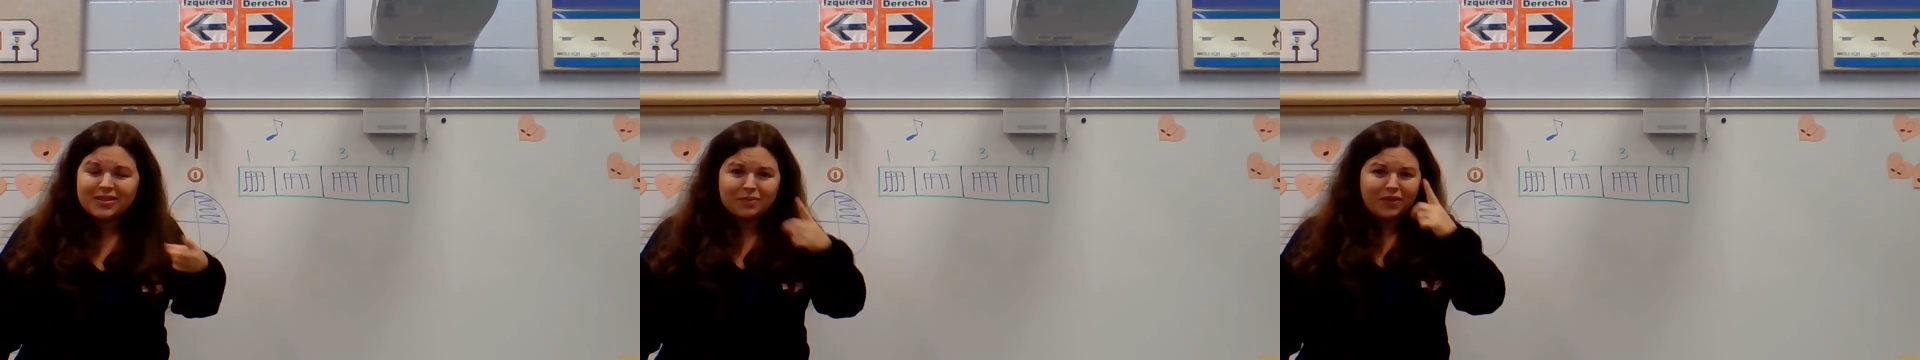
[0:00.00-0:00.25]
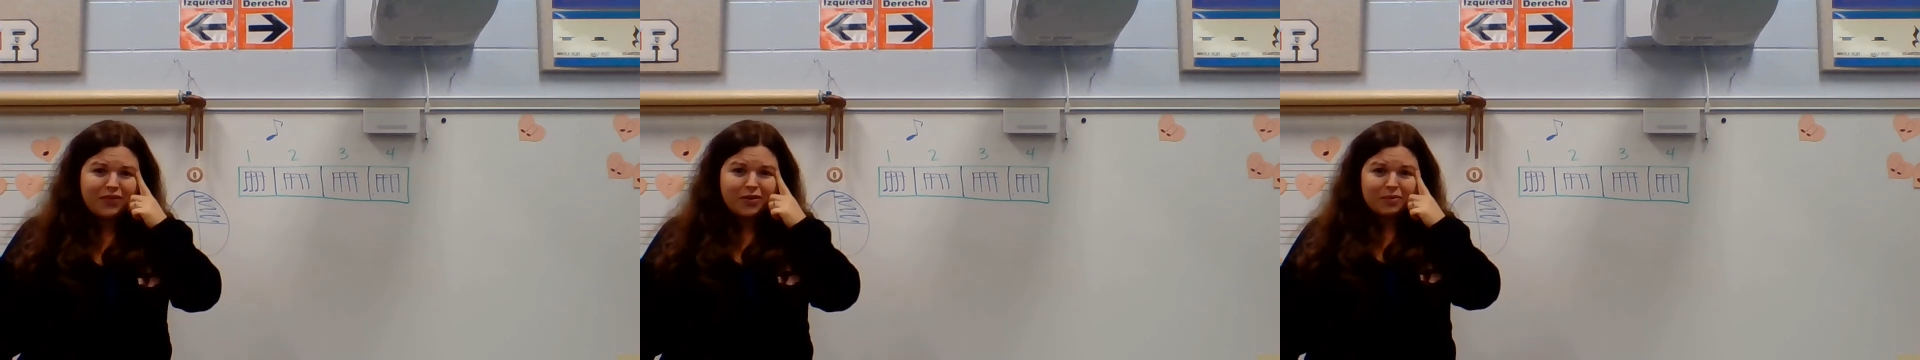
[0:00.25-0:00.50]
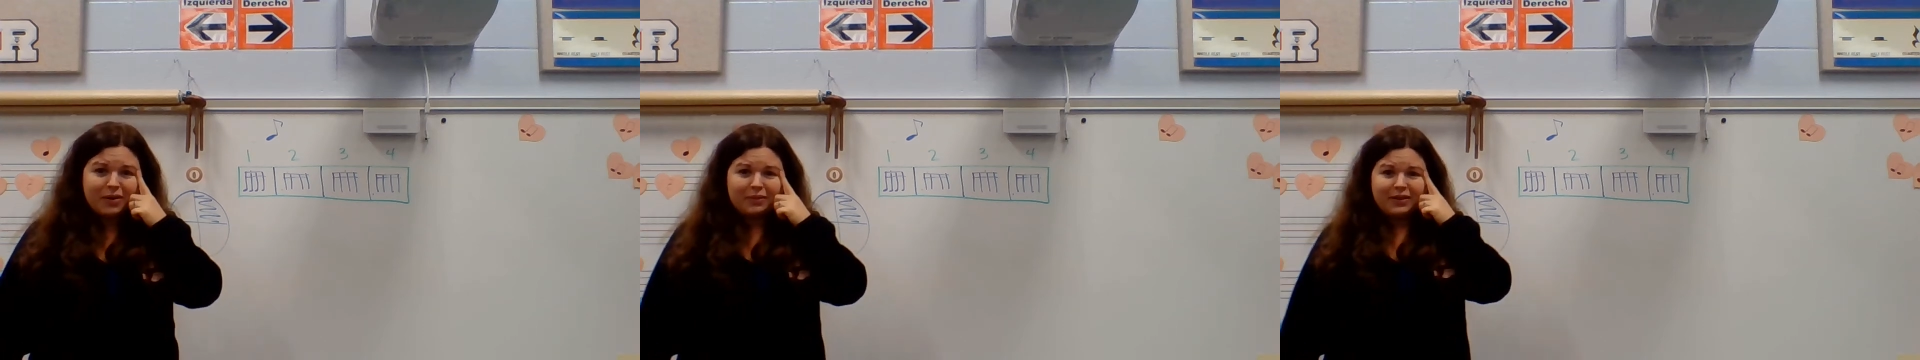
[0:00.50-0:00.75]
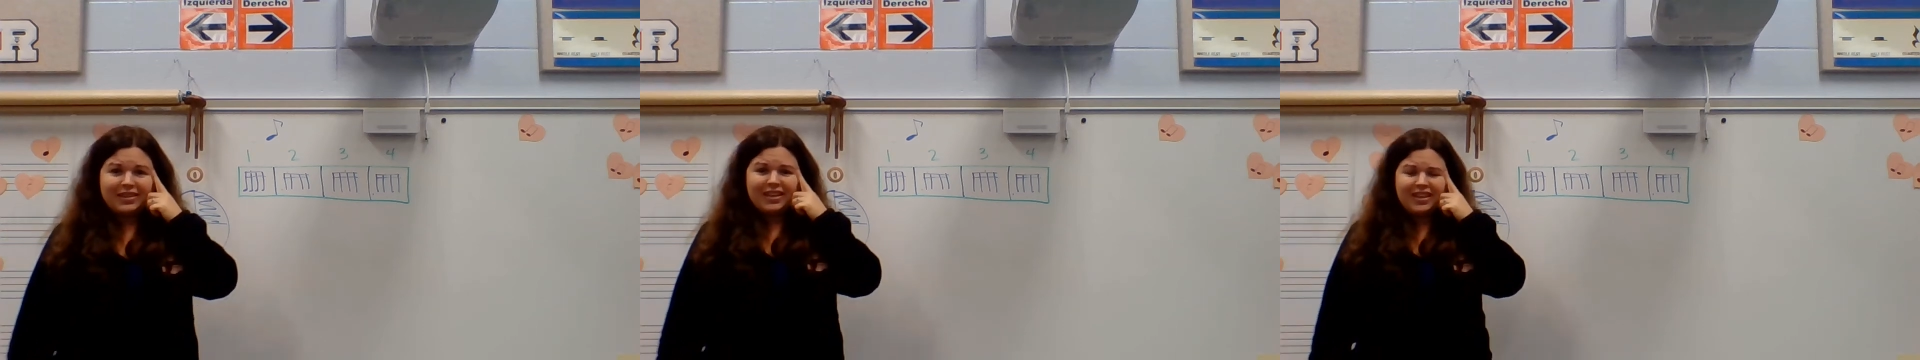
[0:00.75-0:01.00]
Some of you are
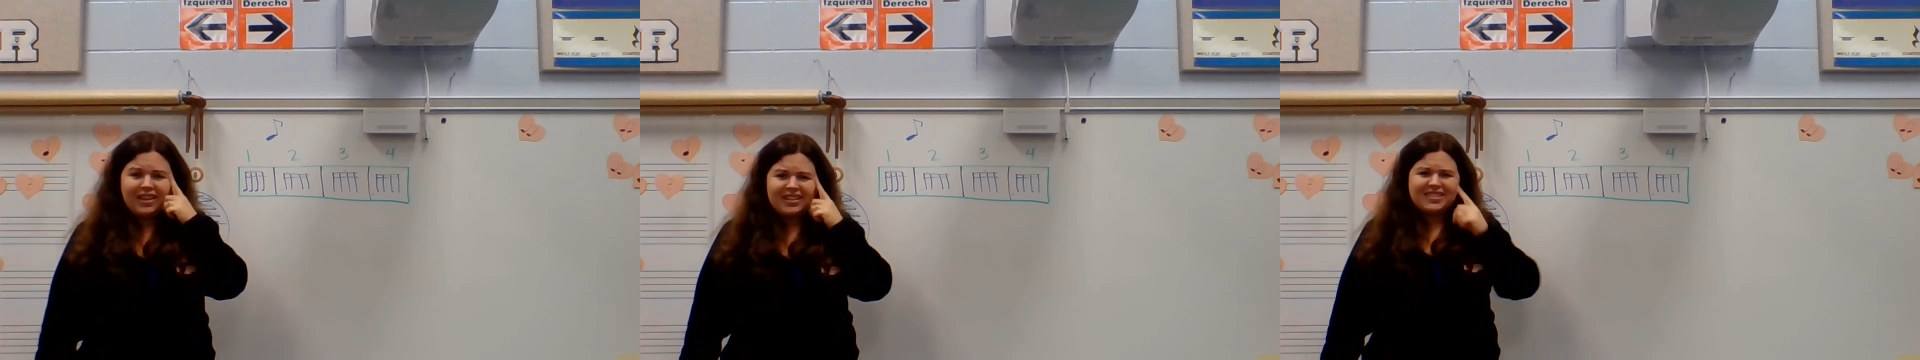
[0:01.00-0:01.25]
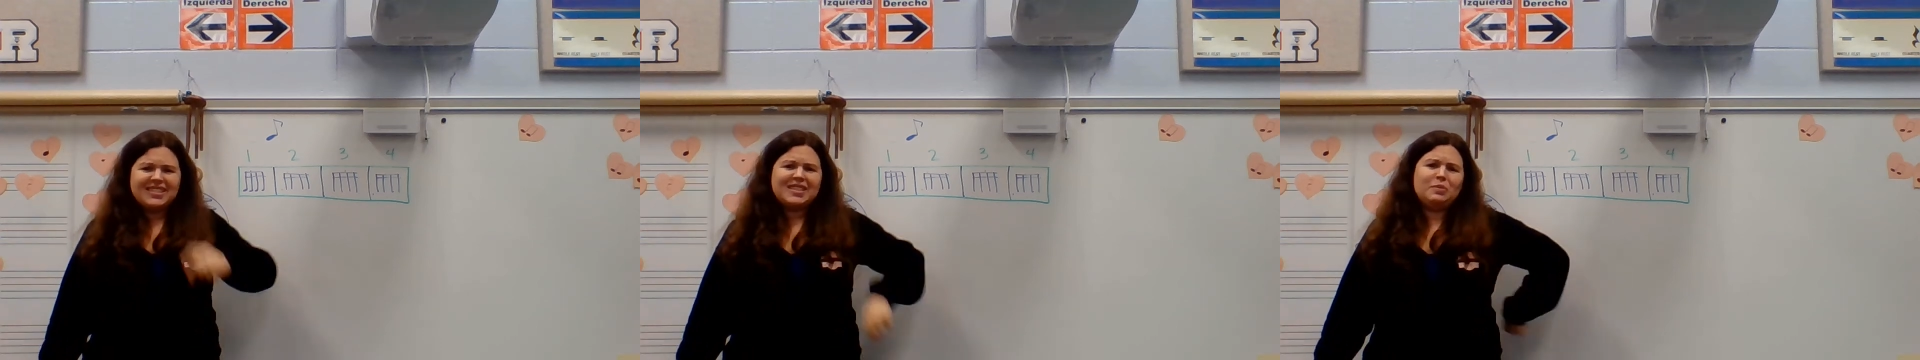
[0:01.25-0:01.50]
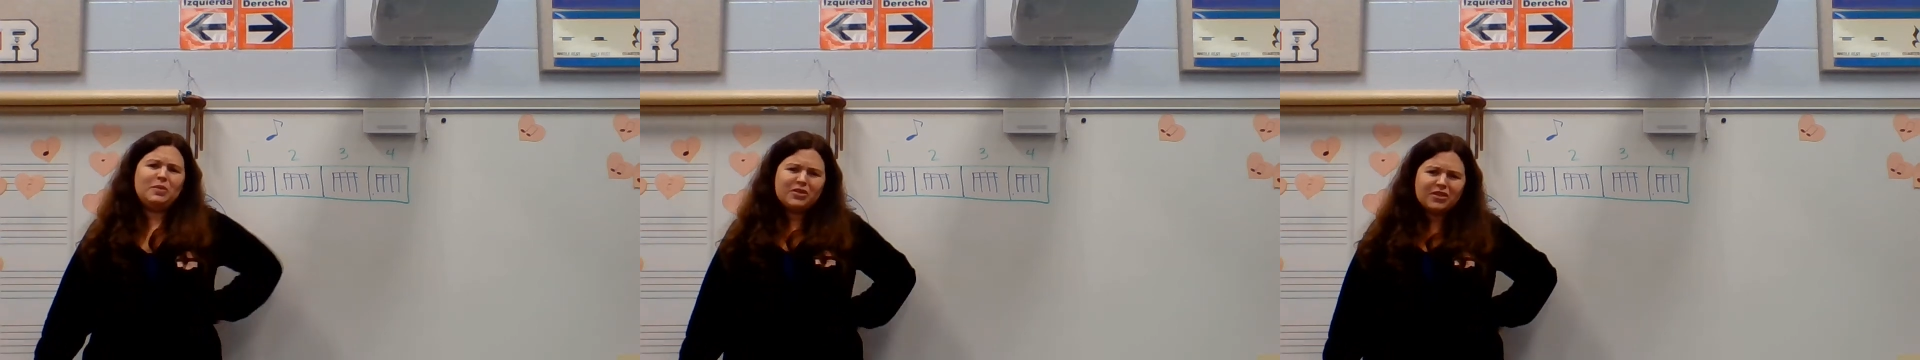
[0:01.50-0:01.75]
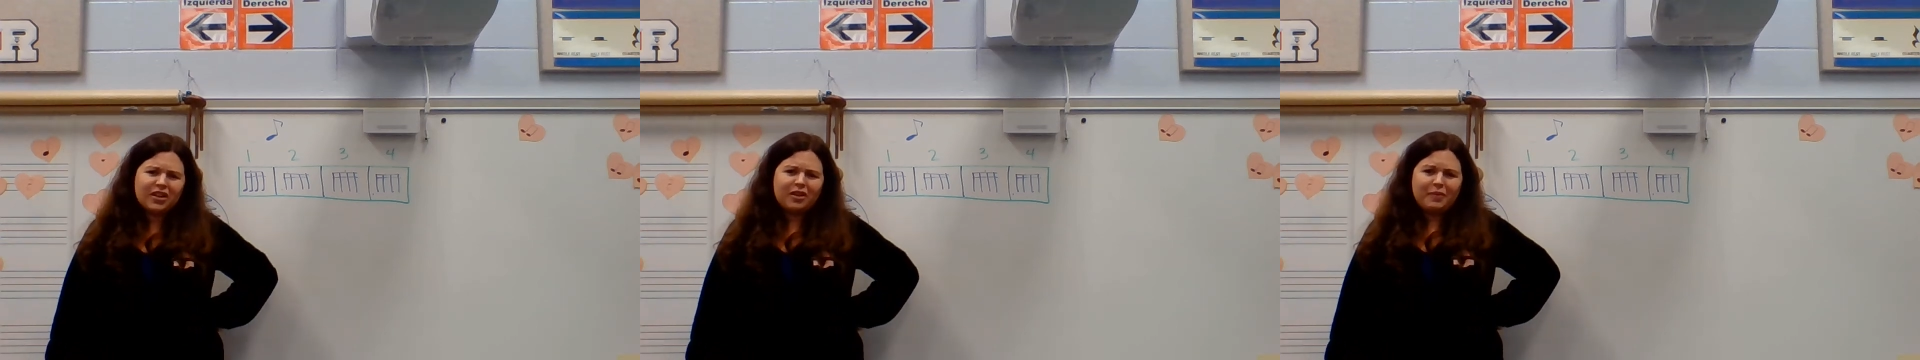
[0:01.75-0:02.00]
probably thinking, is this music